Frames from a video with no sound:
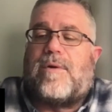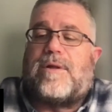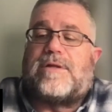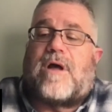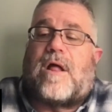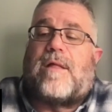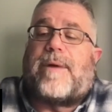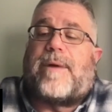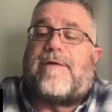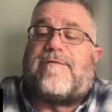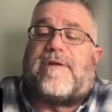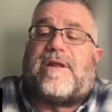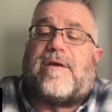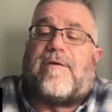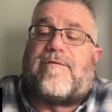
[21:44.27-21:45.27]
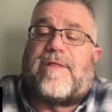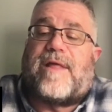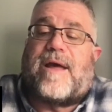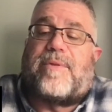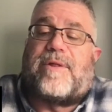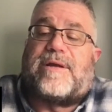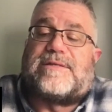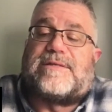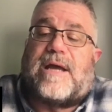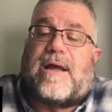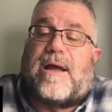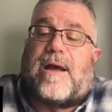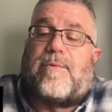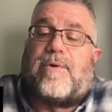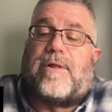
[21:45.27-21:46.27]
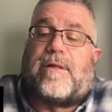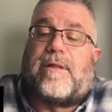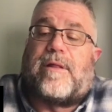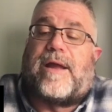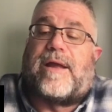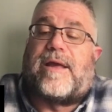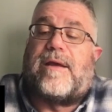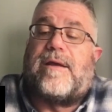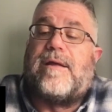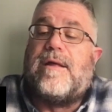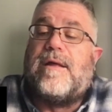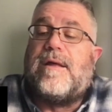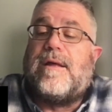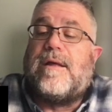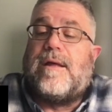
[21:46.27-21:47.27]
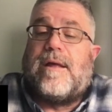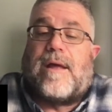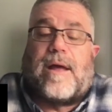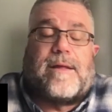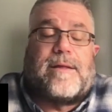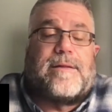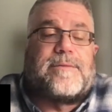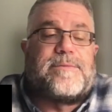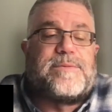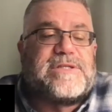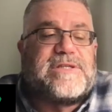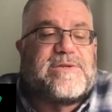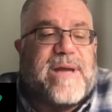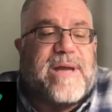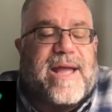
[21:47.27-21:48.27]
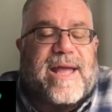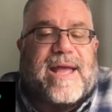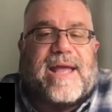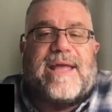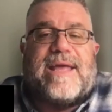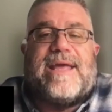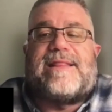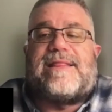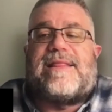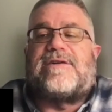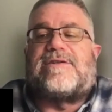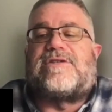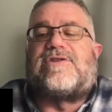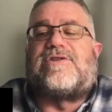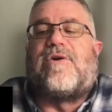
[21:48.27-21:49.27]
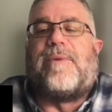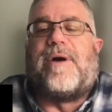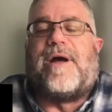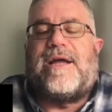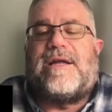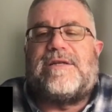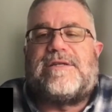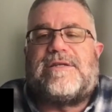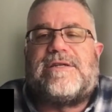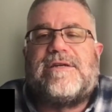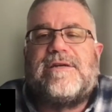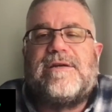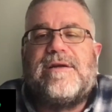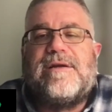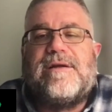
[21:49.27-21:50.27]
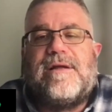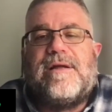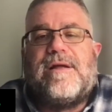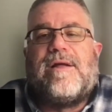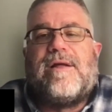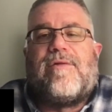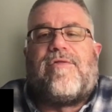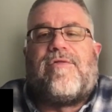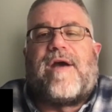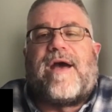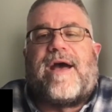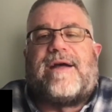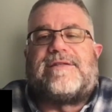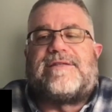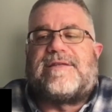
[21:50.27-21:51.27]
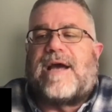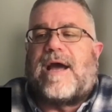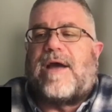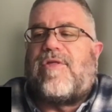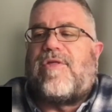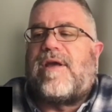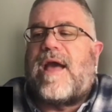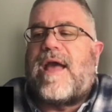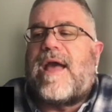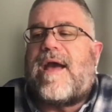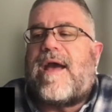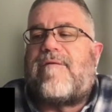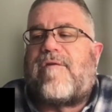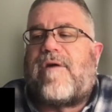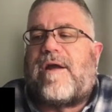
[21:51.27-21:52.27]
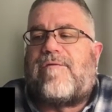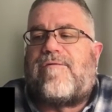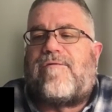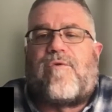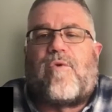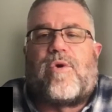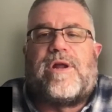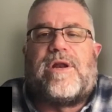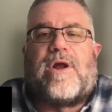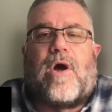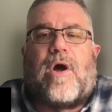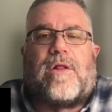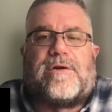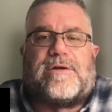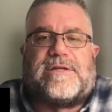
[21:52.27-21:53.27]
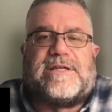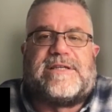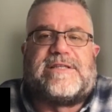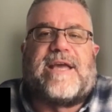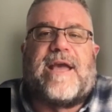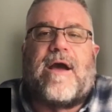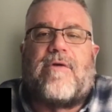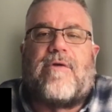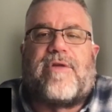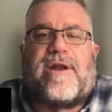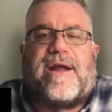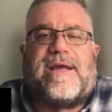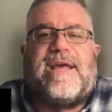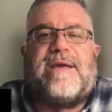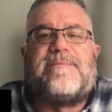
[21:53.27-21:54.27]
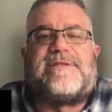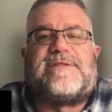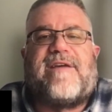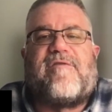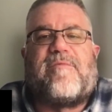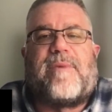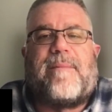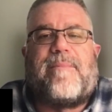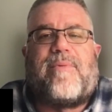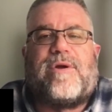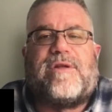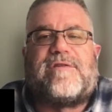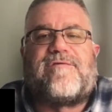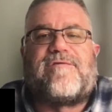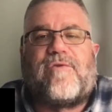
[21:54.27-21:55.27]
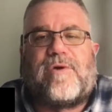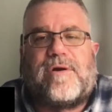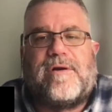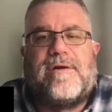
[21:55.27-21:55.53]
it's all about a video for that place. I really like it. Let's put it this way. Eat there so much that I think I have like $40 discount that I keep saving my points for.